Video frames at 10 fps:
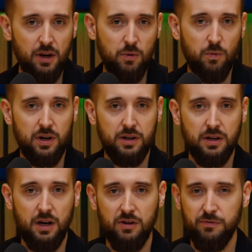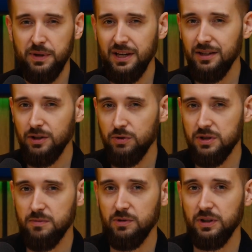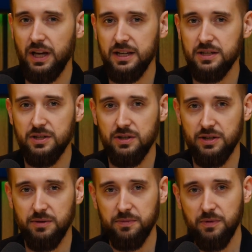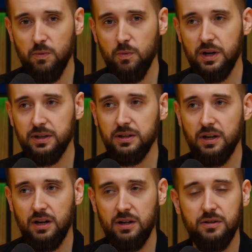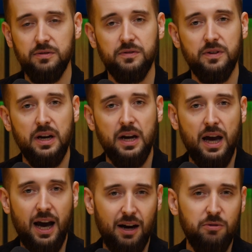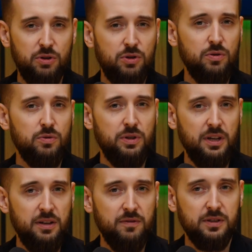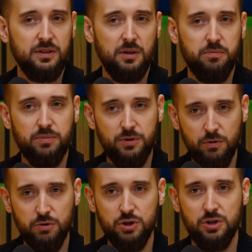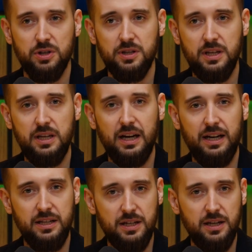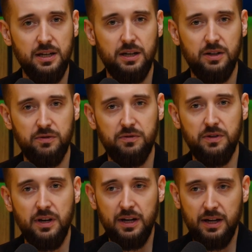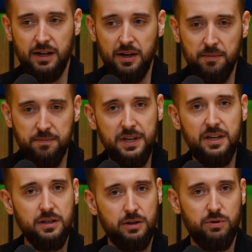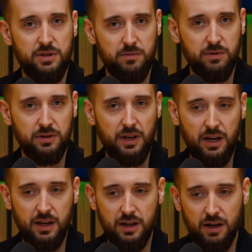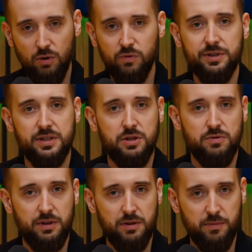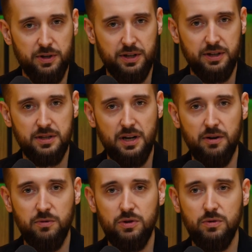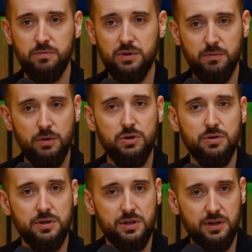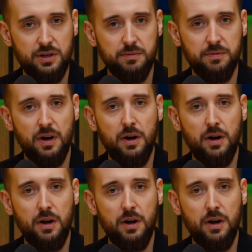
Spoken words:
one of being noticeable as a startup, one of how do you even approach the idea of being noticeable in an oversaturated market, how you promote your startup